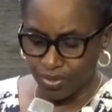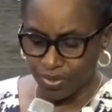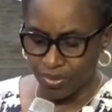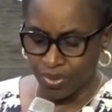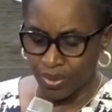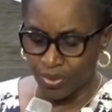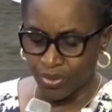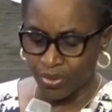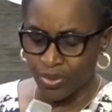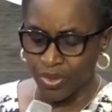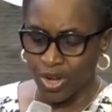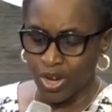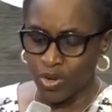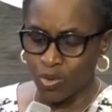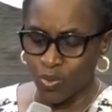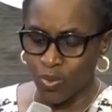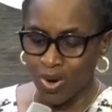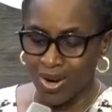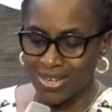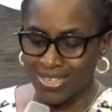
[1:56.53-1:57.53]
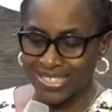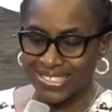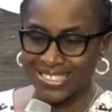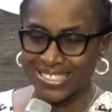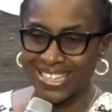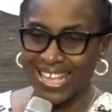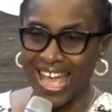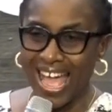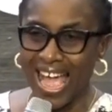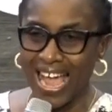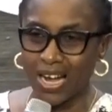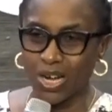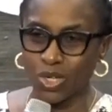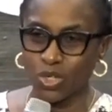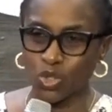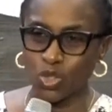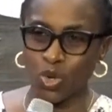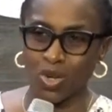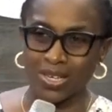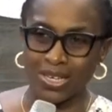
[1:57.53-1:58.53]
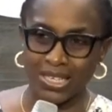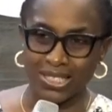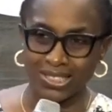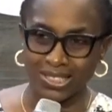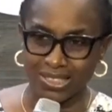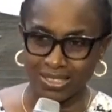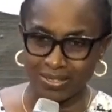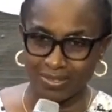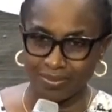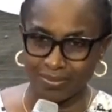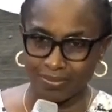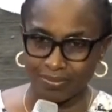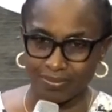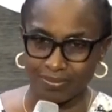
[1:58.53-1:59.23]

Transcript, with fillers: the third word is acknowledging.